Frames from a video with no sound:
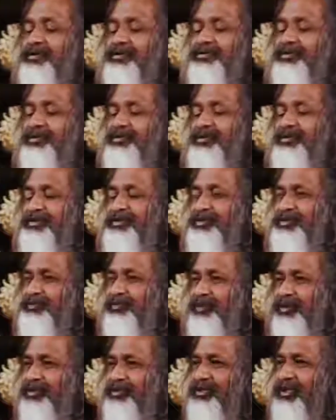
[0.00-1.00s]
we just
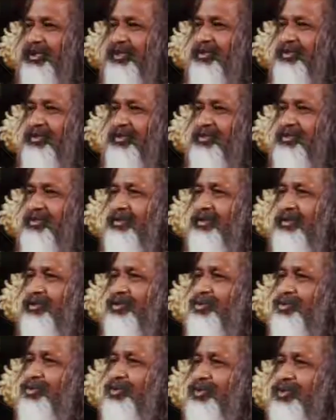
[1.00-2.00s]
spontaneously
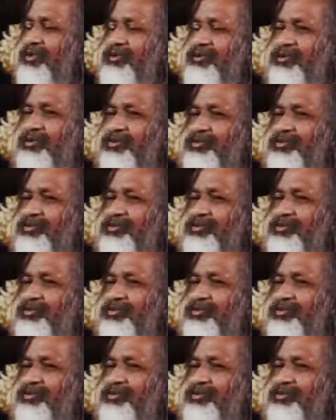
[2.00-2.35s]
do it